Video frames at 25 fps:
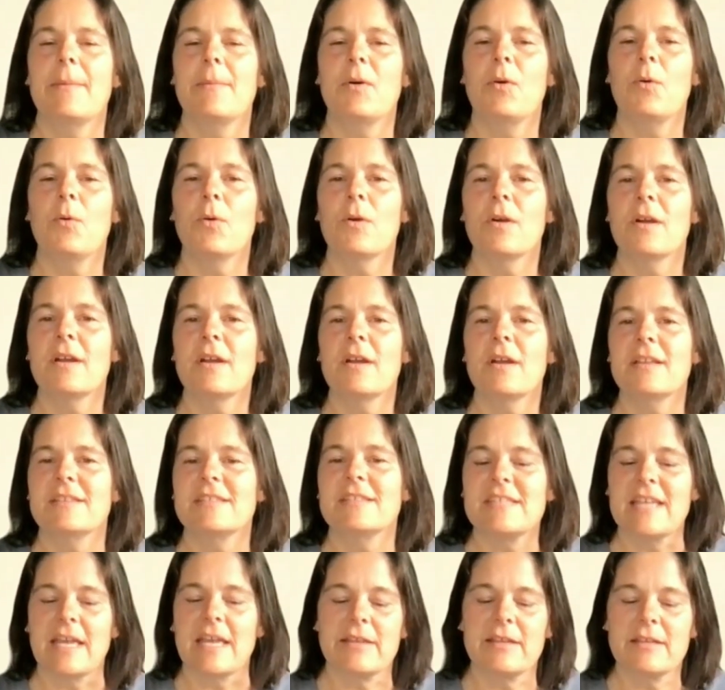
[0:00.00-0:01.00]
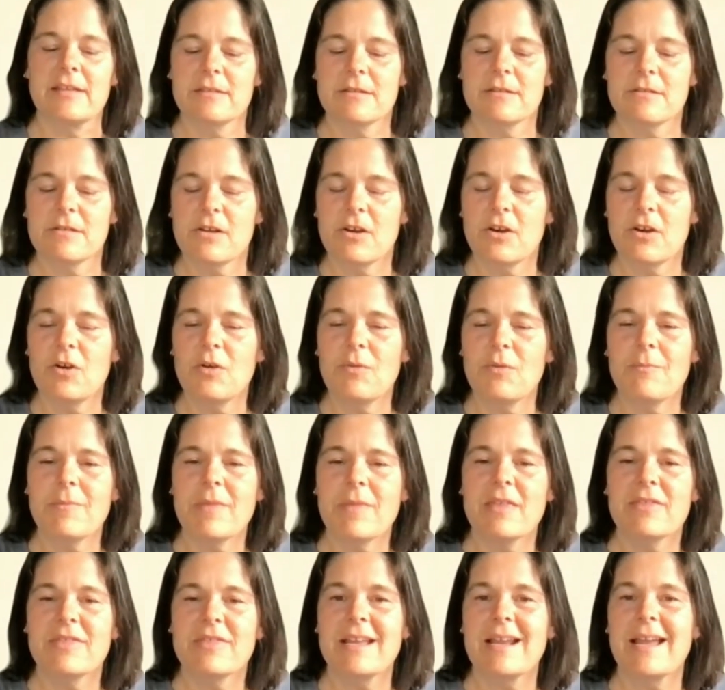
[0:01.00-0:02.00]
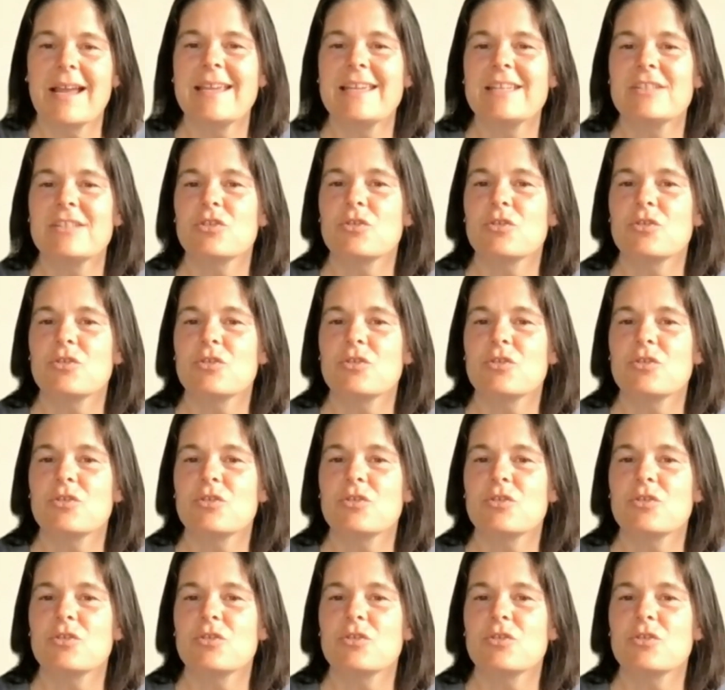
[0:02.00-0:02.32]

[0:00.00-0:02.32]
or in selling their home, that I can